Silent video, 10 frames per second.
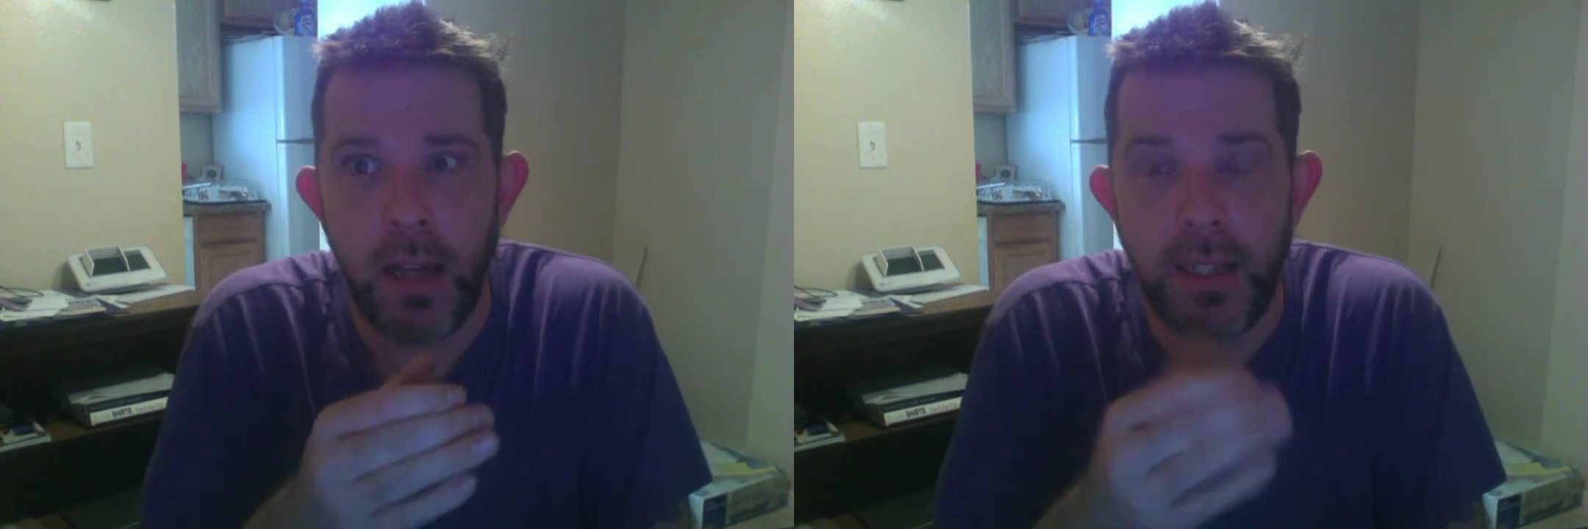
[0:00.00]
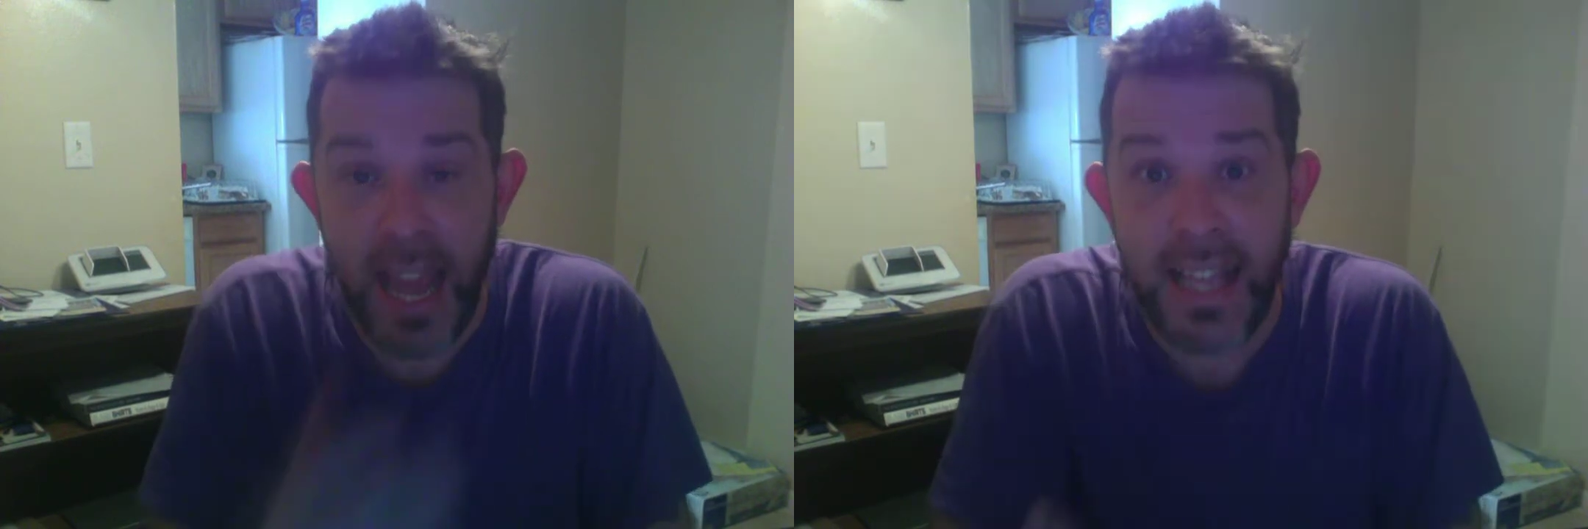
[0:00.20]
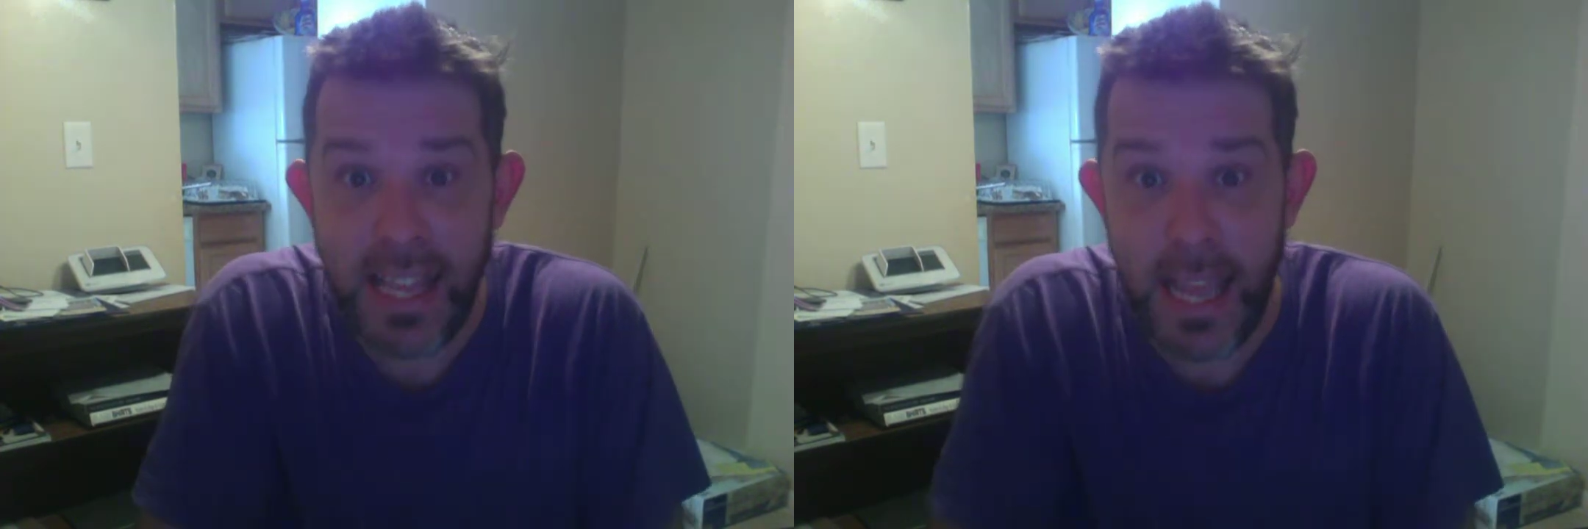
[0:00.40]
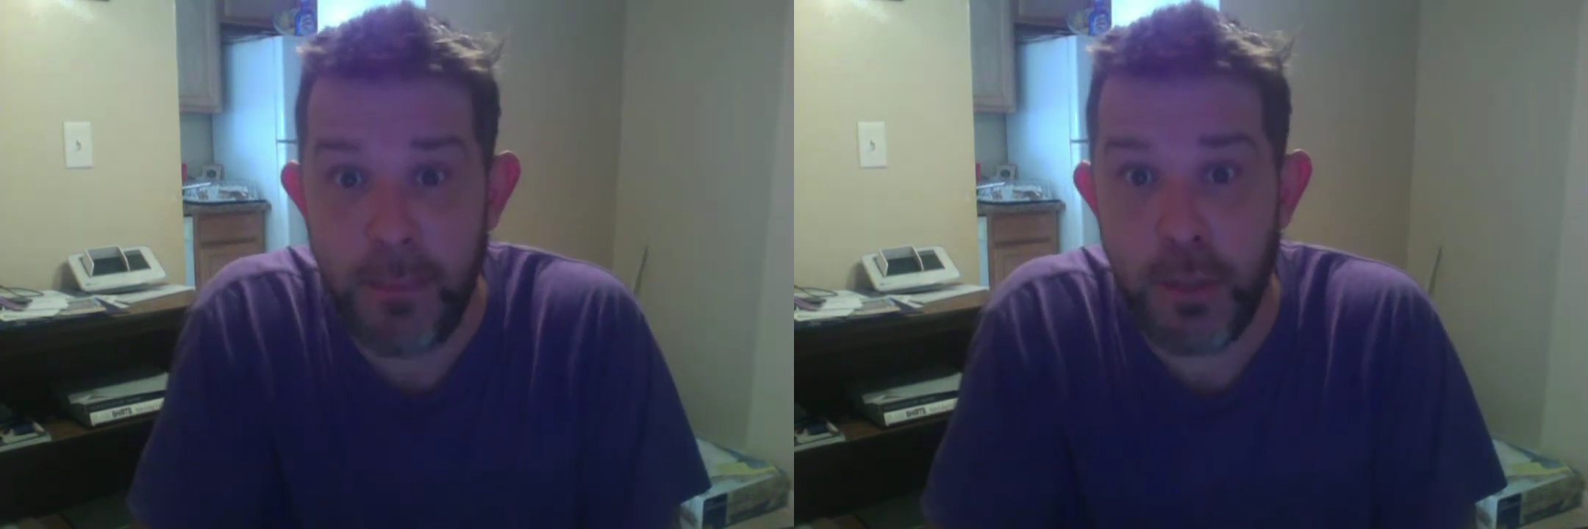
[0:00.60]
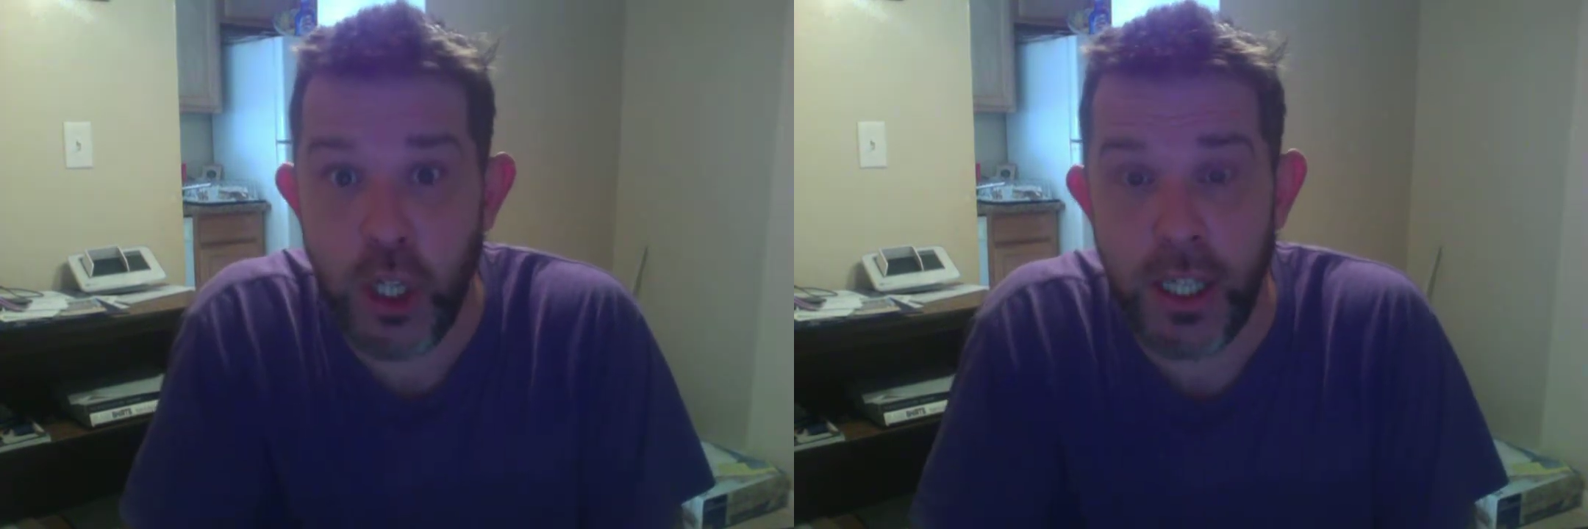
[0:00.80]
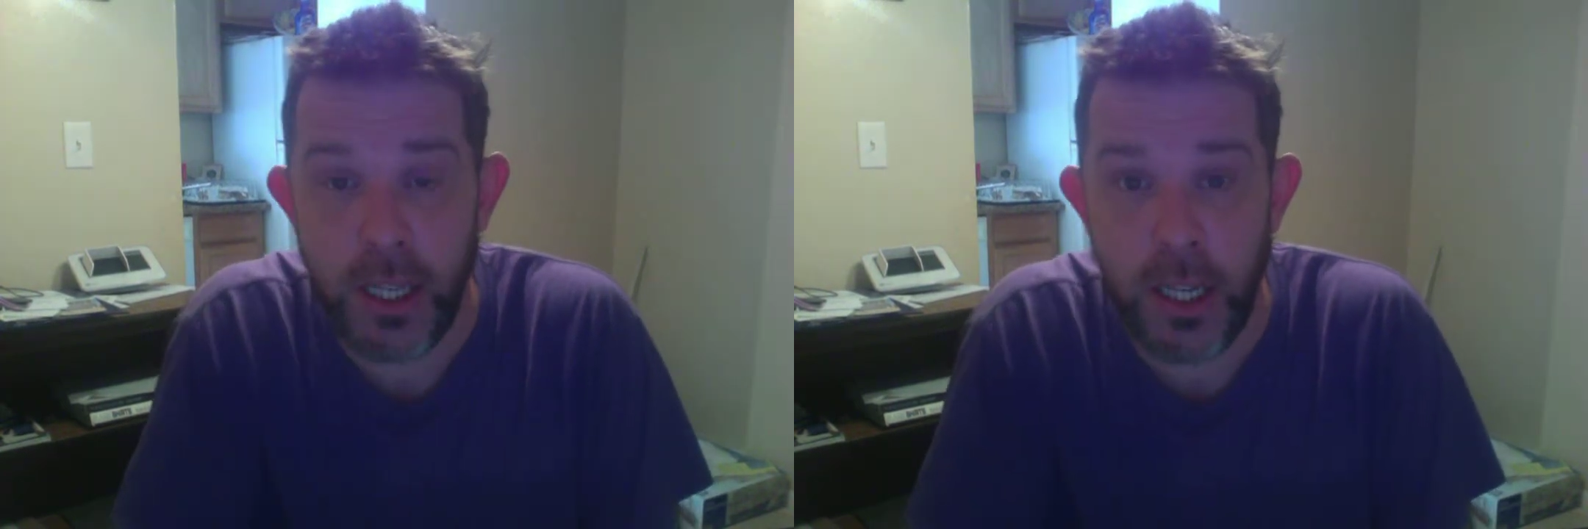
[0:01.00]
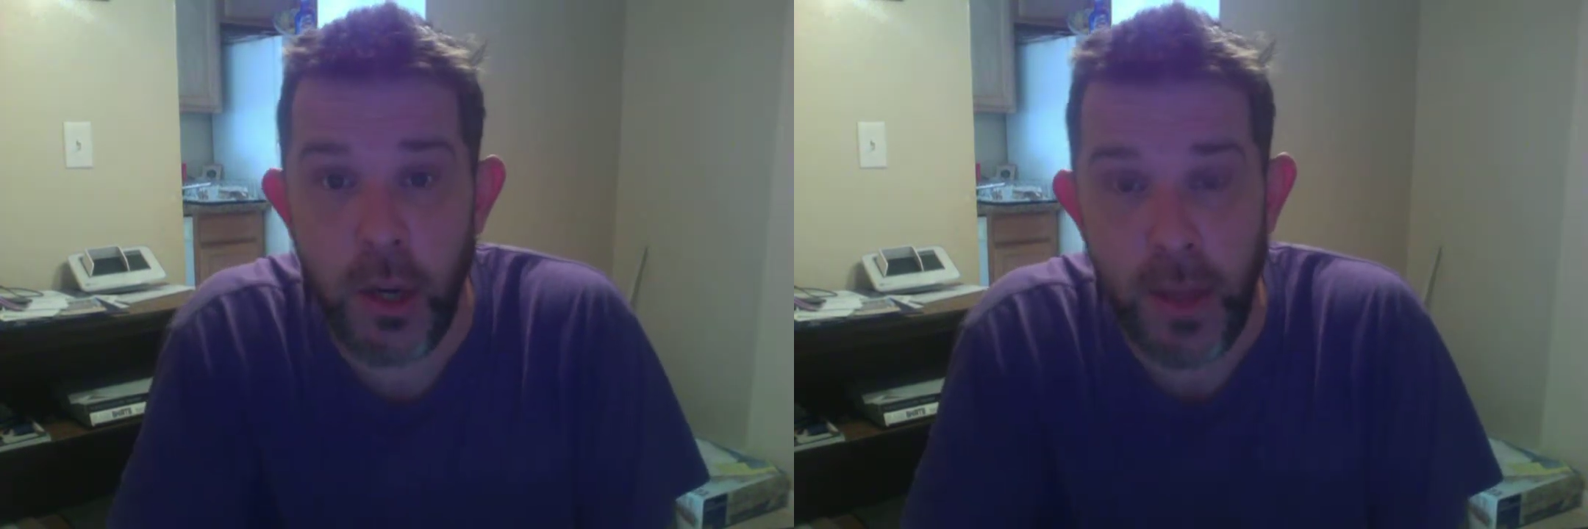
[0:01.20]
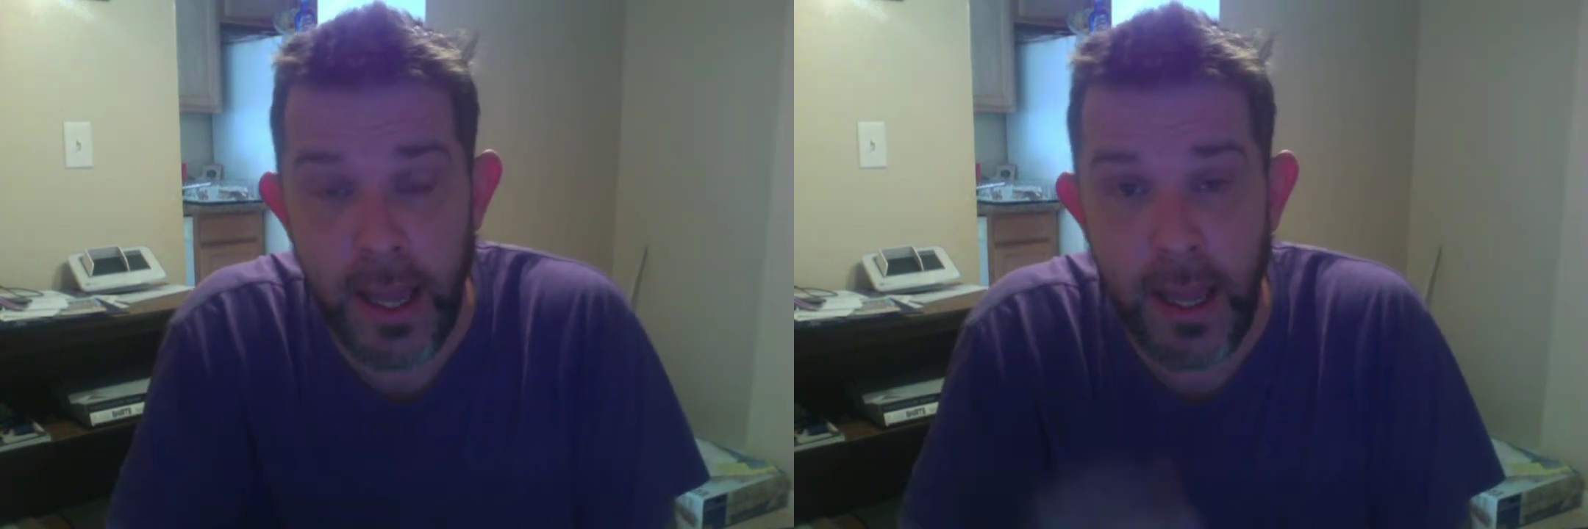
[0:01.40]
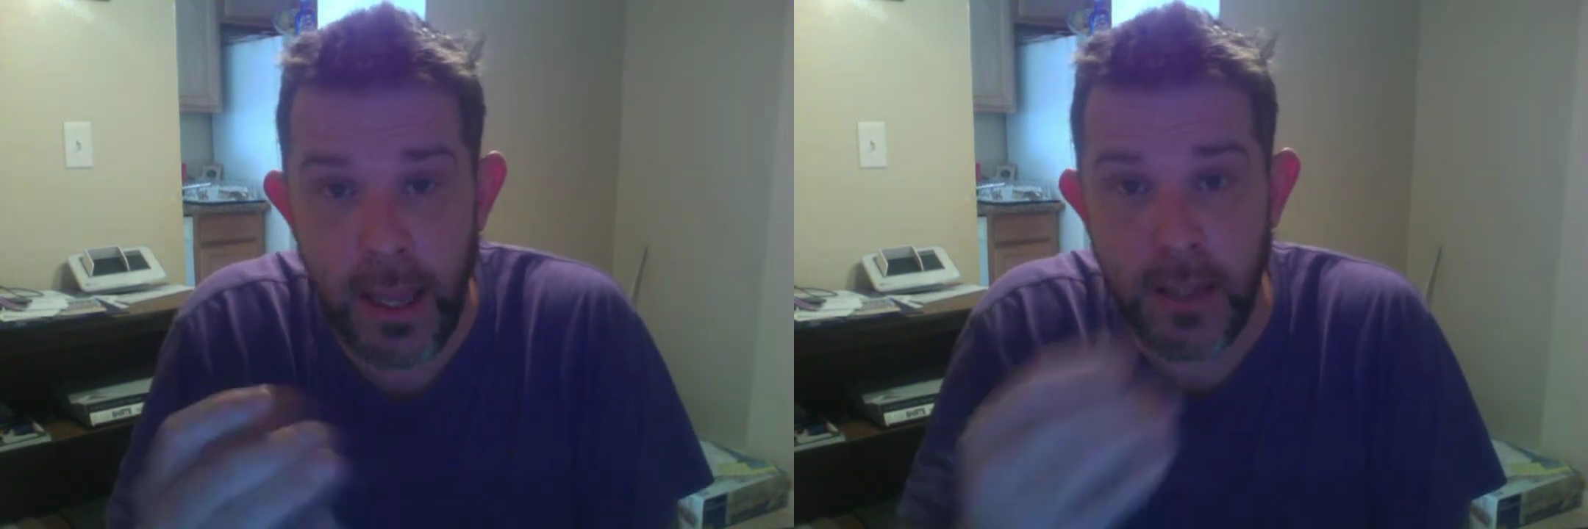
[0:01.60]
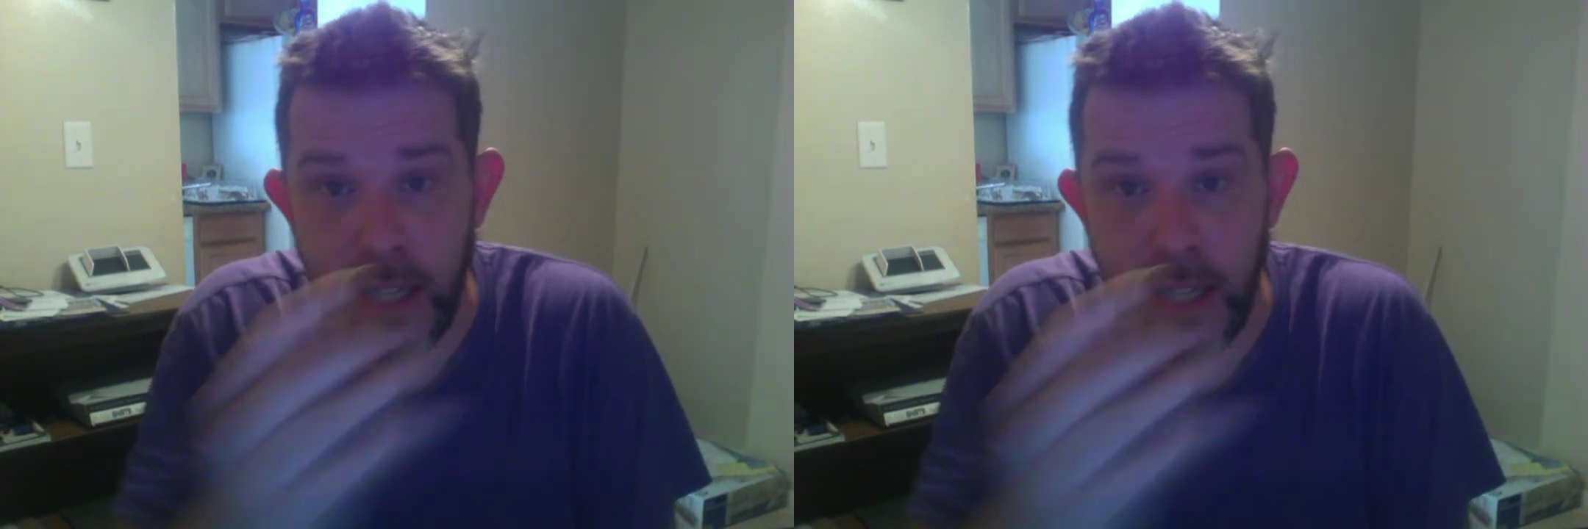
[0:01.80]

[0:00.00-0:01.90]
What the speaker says: take the images, it